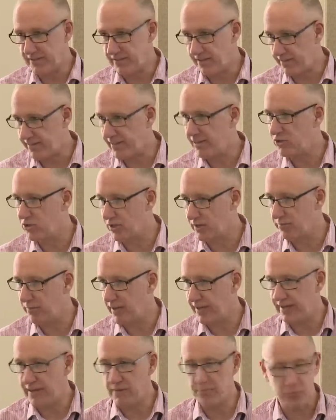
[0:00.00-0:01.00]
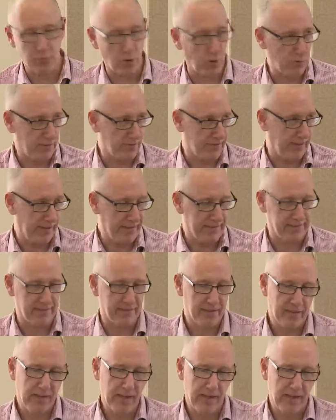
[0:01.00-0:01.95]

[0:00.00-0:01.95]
decision-making process